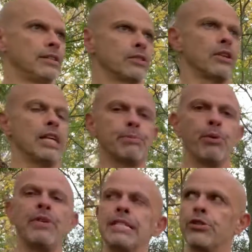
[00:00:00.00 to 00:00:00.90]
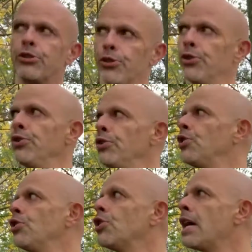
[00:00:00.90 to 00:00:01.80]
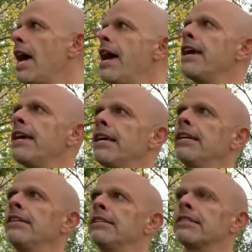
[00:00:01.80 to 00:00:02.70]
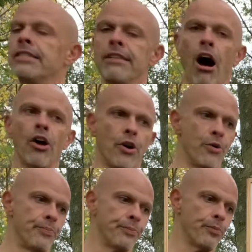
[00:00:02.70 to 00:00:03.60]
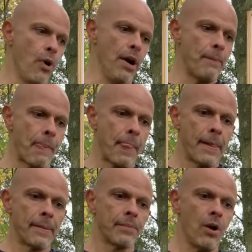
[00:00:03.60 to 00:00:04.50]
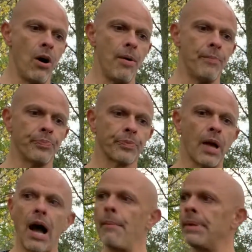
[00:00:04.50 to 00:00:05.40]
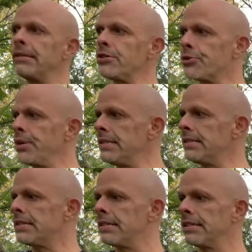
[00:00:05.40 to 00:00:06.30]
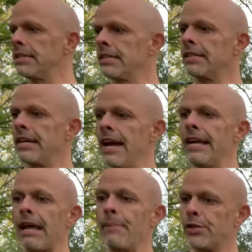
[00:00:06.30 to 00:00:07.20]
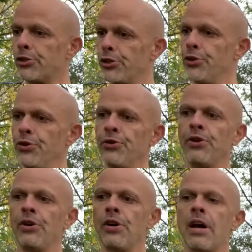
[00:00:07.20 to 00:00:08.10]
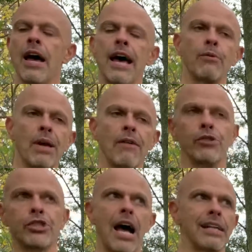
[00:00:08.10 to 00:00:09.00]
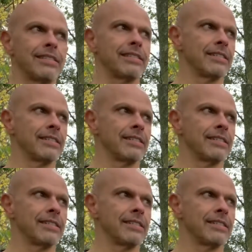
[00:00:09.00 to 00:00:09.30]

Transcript: So let's put this into a scenario, right? I'm in the street, yeah, and I meet you, and we have a chat,